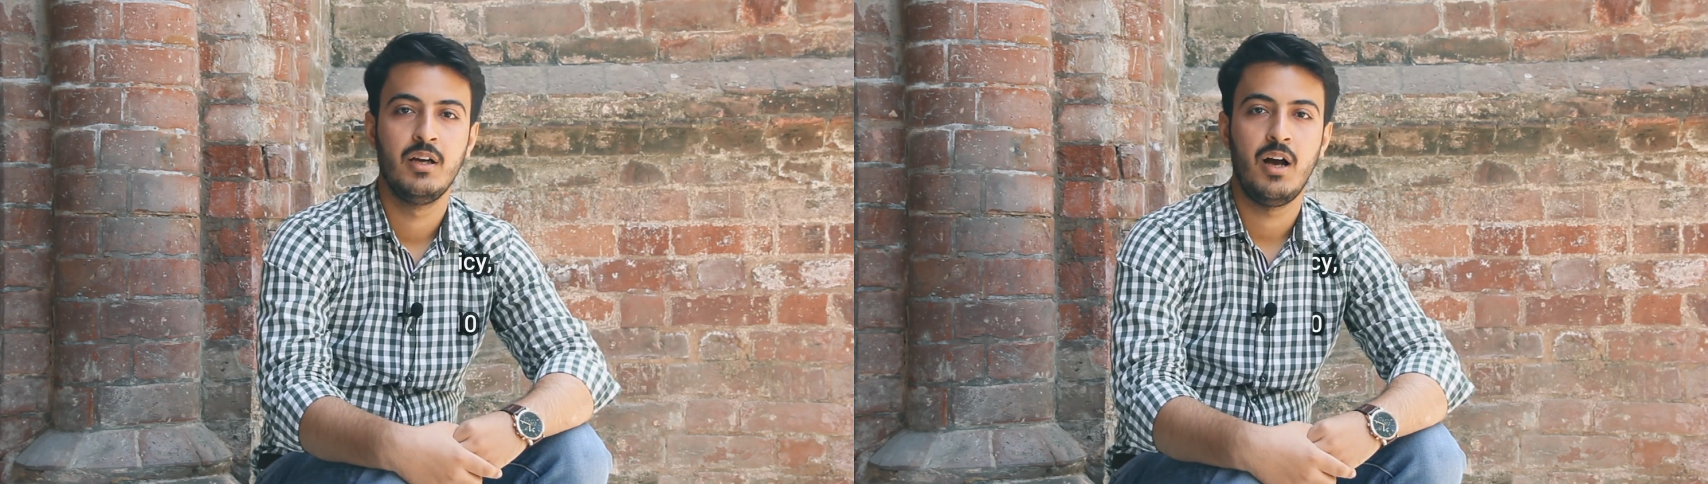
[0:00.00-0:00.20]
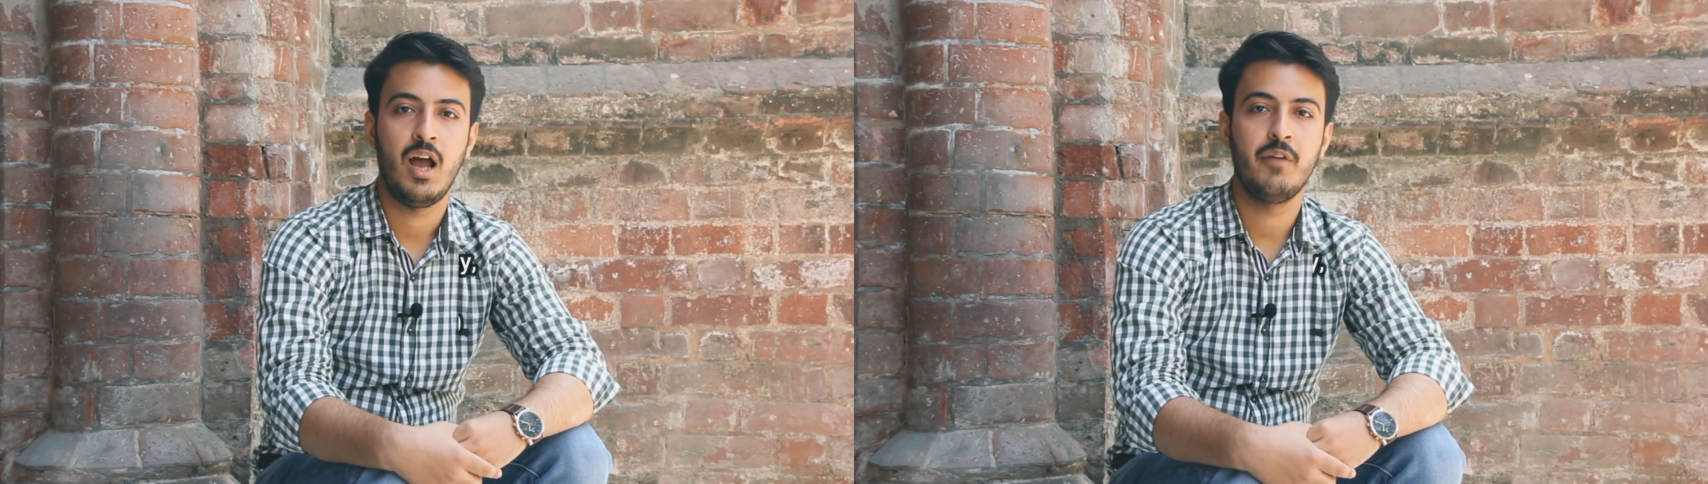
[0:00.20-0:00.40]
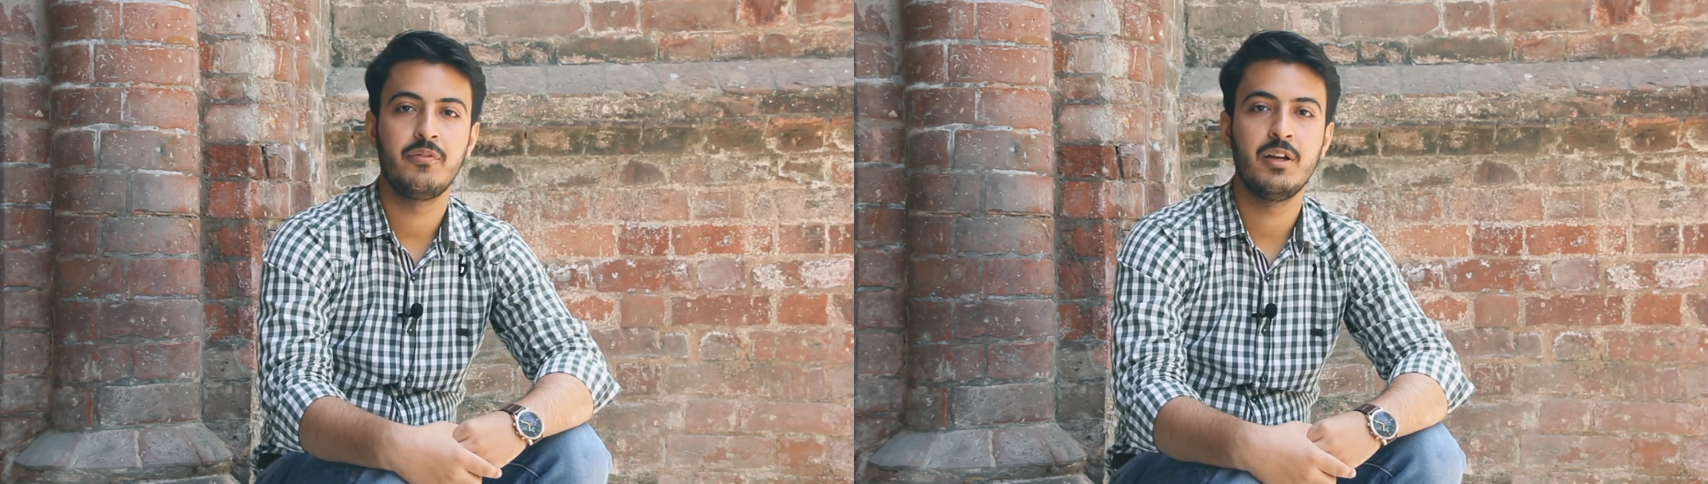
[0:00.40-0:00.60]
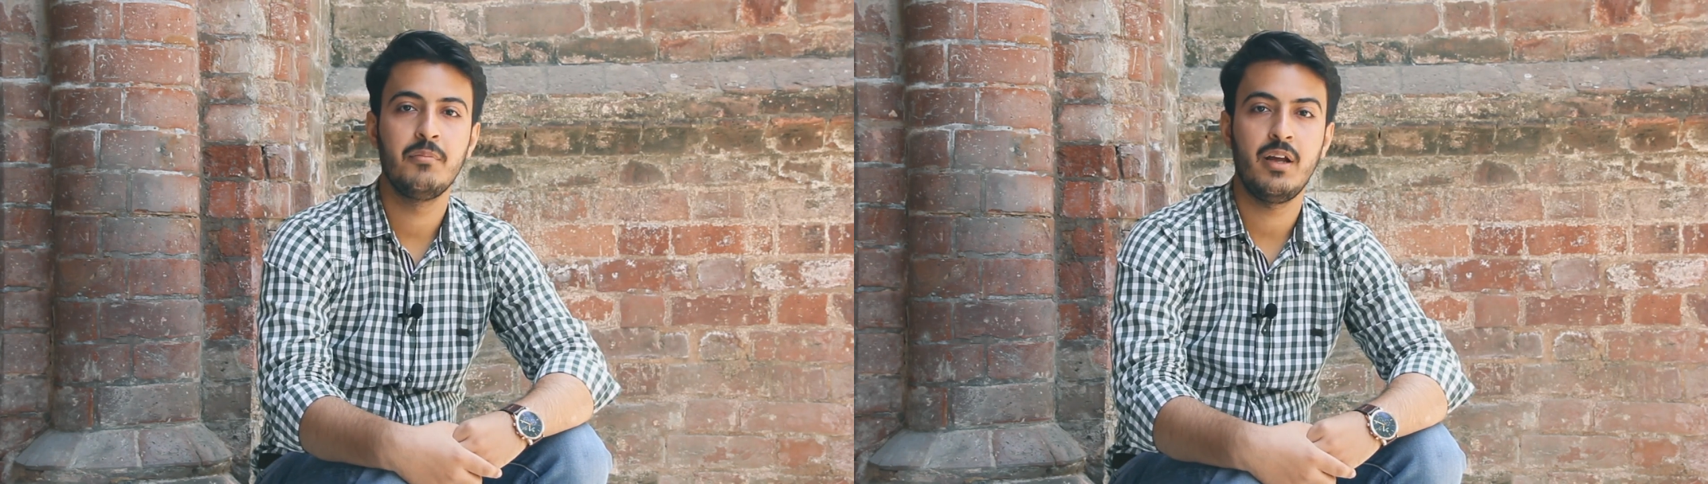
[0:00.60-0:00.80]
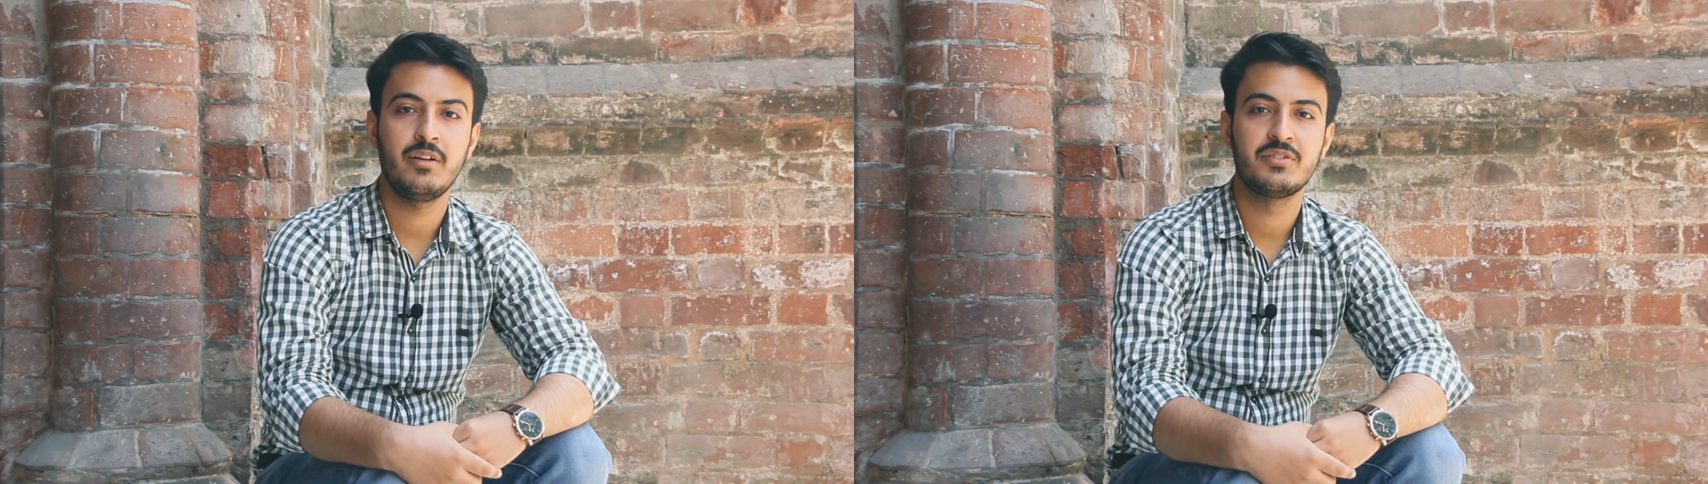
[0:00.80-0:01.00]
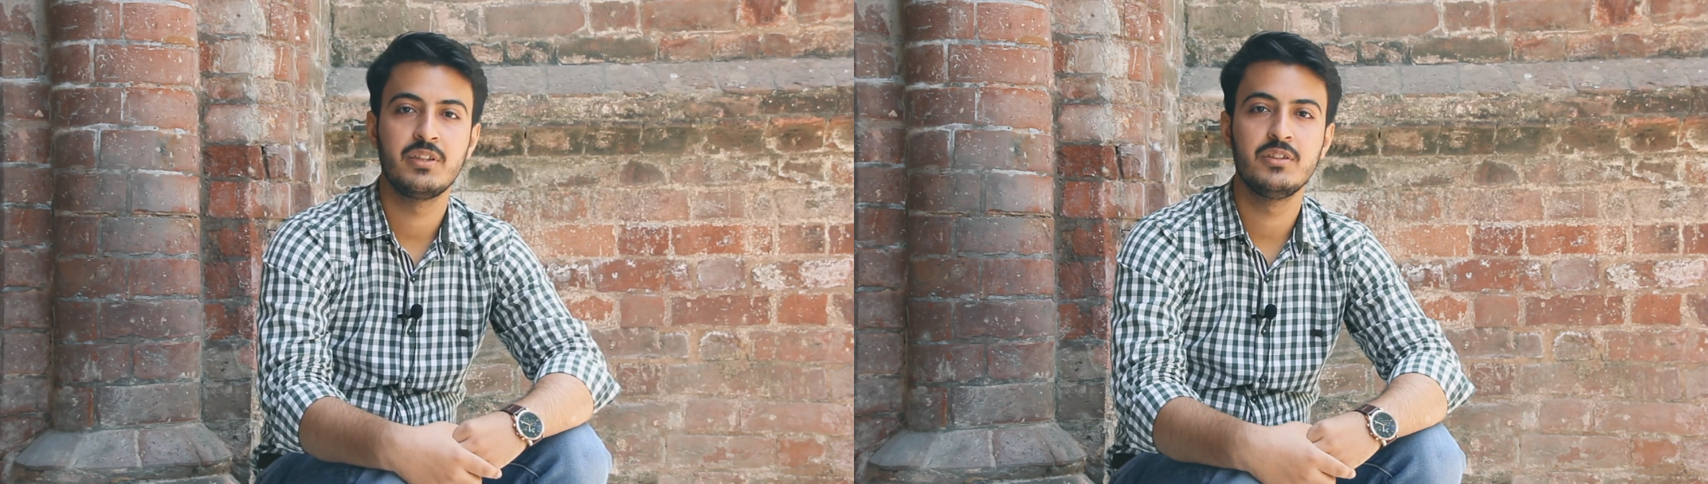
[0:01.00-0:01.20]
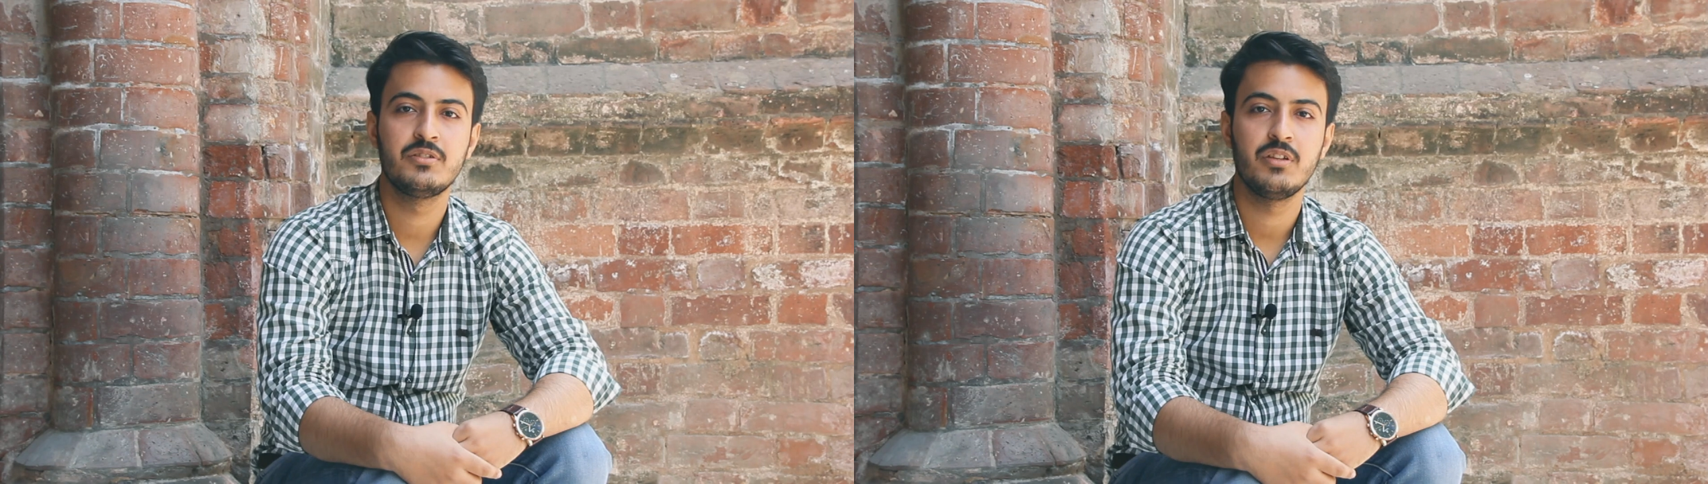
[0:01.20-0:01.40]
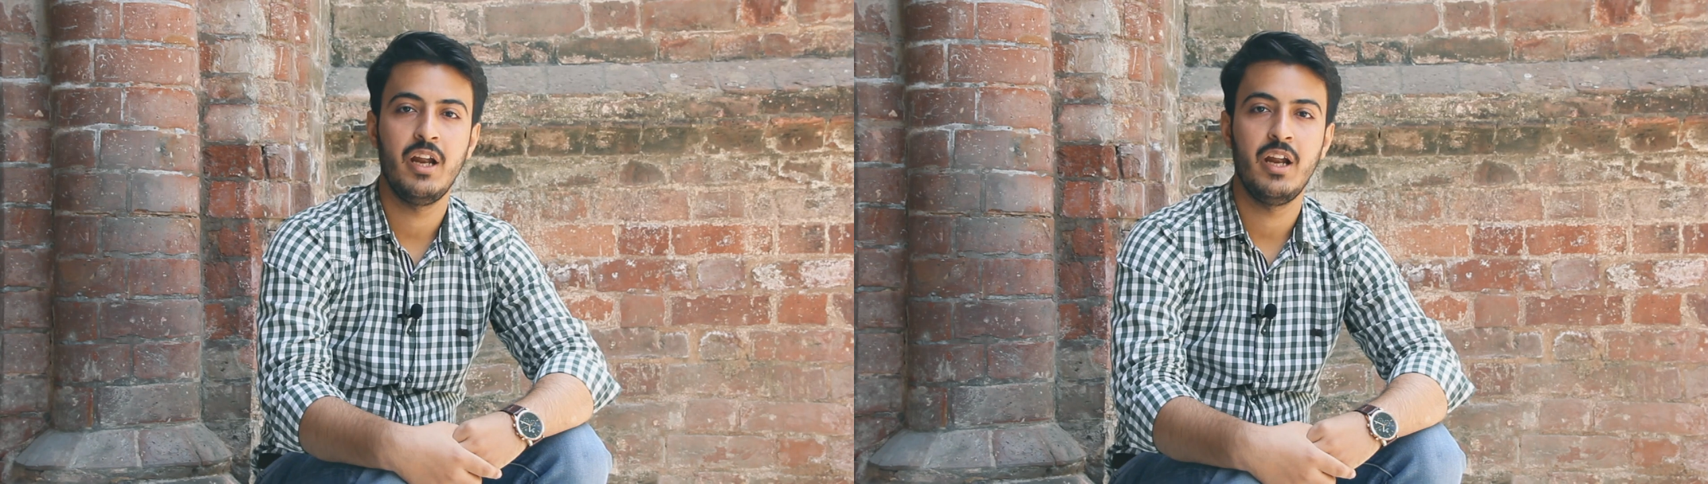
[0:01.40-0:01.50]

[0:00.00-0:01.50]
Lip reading: I have done my research